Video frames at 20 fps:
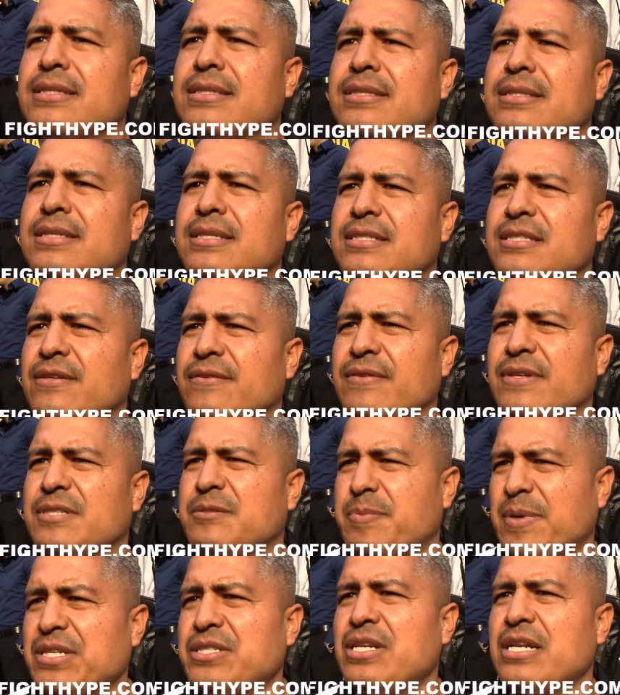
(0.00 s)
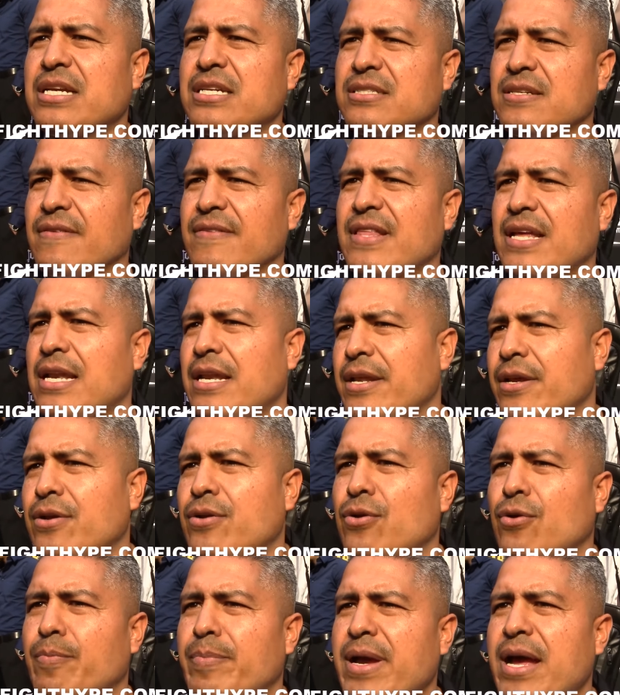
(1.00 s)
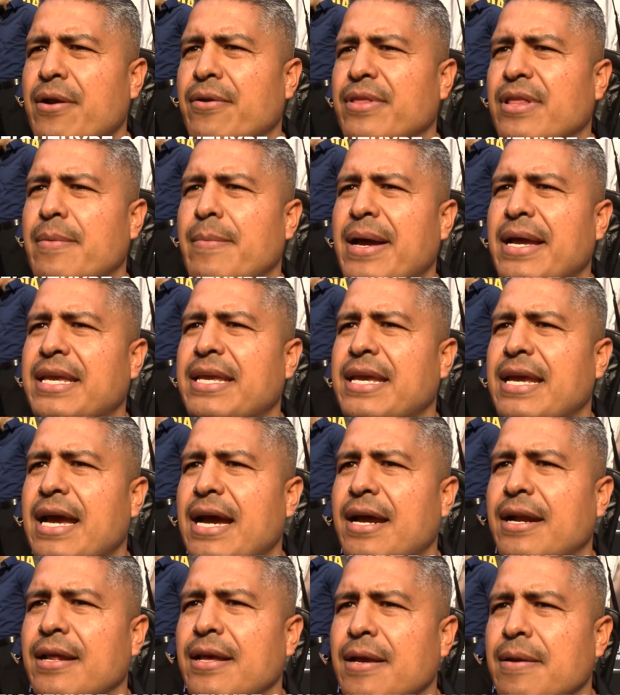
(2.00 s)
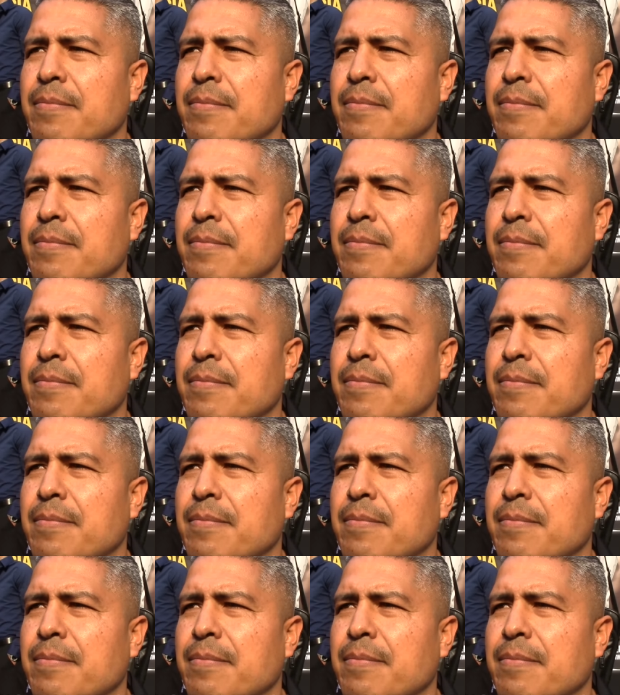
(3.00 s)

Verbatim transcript: because of, especially because of the legal battle that Mikey had.